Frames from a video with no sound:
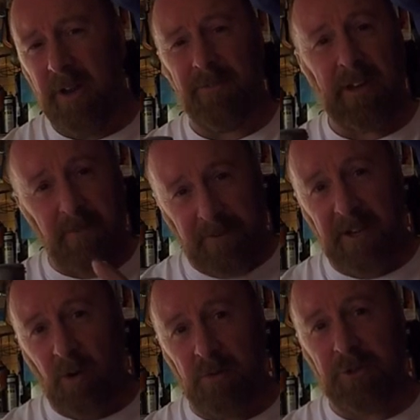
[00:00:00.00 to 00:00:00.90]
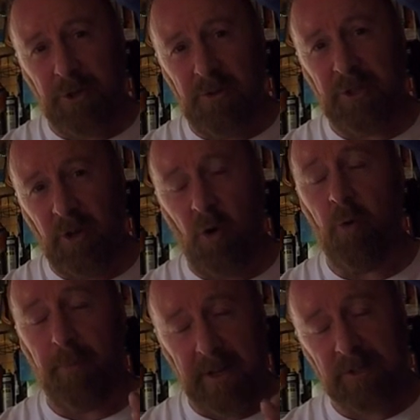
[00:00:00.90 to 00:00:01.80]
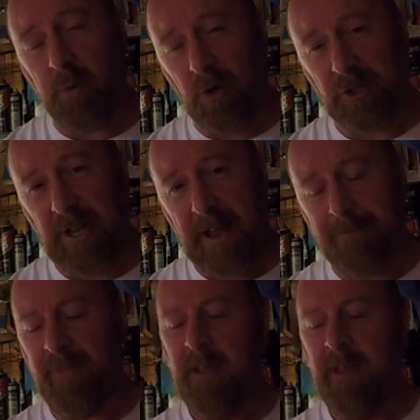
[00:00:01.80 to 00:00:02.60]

And I've done a video on 2T oil, please watch that.